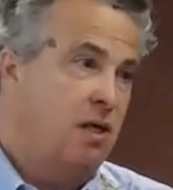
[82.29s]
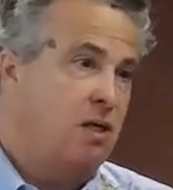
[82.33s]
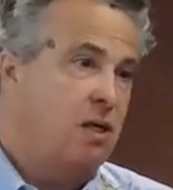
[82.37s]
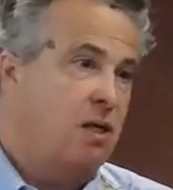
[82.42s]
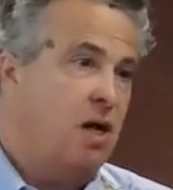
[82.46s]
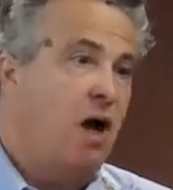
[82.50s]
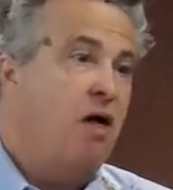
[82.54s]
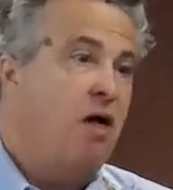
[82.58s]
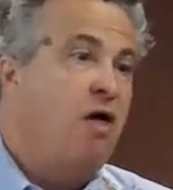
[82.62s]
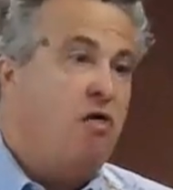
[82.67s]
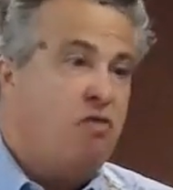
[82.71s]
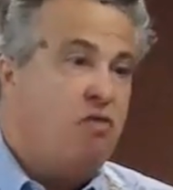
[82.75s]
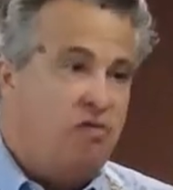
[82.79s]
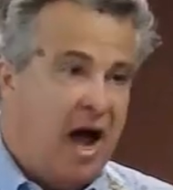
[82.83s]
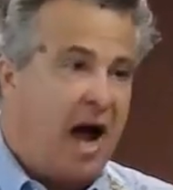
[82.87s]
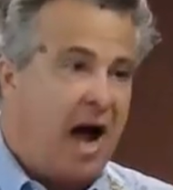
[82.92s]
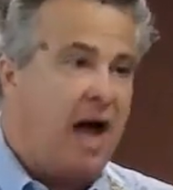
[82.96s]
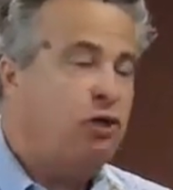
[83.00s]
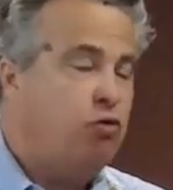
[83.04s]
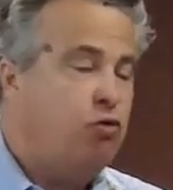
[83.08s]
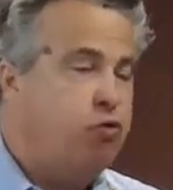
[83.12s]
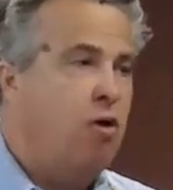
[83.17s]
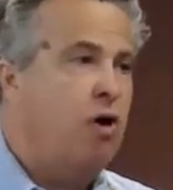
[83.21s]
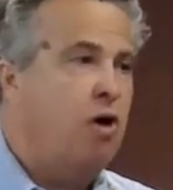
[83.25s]
Yeah,
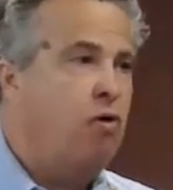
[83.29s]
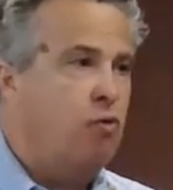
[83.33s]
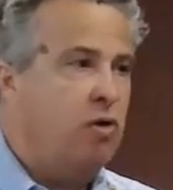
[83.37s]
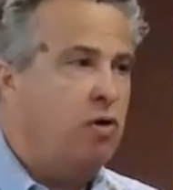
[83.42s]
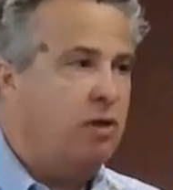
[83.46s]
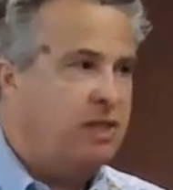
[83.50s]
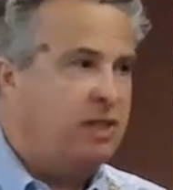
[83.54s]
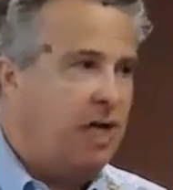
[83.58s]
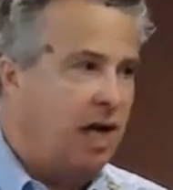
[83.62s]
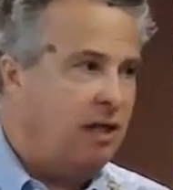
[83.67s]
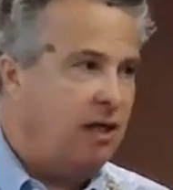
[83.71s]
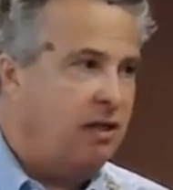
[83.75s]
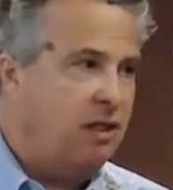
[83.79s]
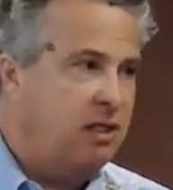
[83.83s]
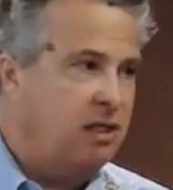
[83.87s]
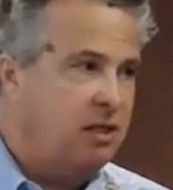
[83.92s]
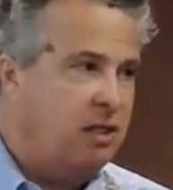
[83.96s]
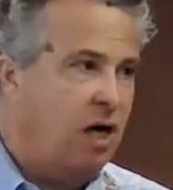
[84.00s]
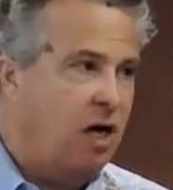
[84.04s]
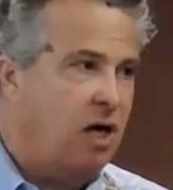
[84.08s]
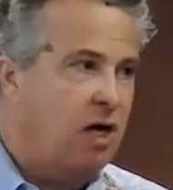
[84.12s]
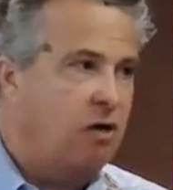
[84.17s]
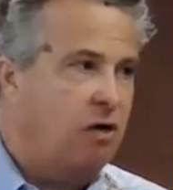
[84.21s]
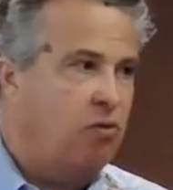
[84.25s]
that's what we're telling
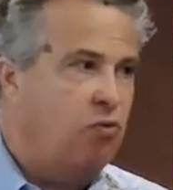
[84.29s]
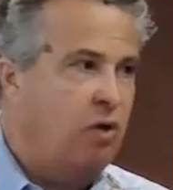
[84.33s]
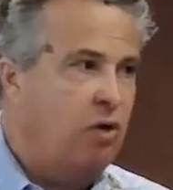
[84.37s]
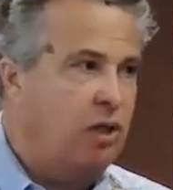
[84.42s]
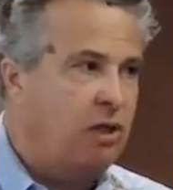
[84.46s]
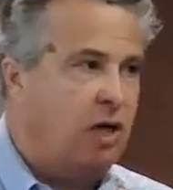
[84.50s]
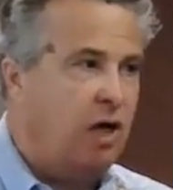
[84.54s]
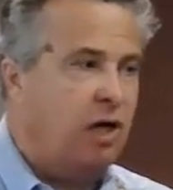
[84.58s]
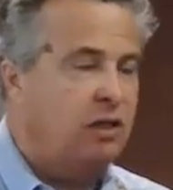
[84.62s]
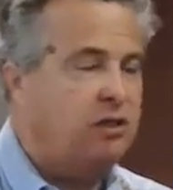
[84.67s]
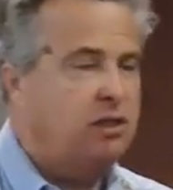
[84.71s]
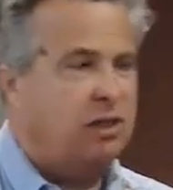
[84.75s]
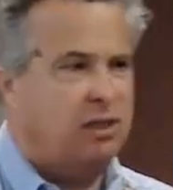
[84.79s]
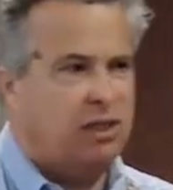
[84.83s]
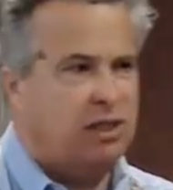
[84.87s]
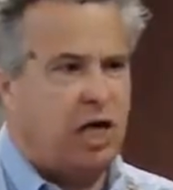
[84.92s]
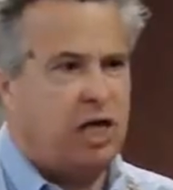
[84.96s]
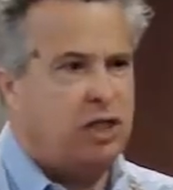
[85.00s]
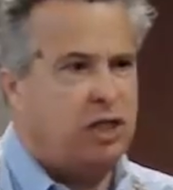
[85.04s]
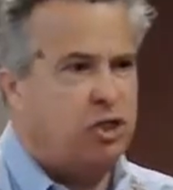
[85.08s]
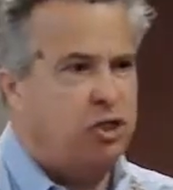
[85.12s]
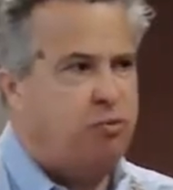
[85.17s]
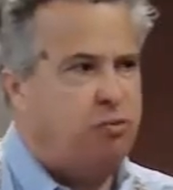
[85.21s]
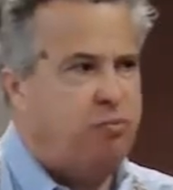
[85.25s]
God when God says,
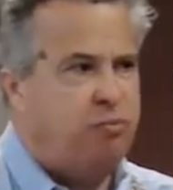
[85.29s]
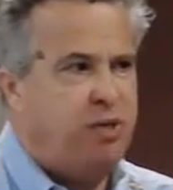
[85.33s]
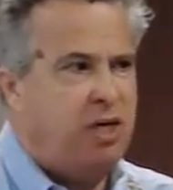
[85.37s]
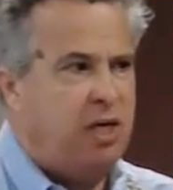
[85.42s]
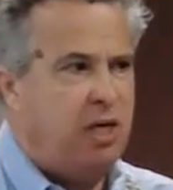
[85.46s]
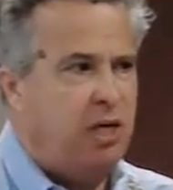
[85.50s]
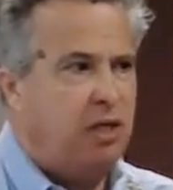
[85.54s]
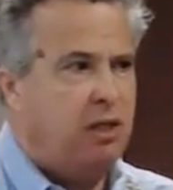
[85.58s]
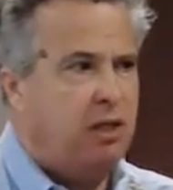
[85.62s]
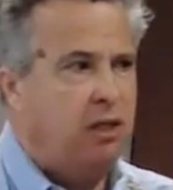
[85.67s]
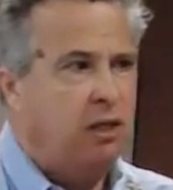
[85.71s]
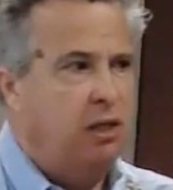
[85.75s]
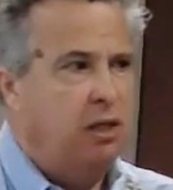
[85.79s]
I speak.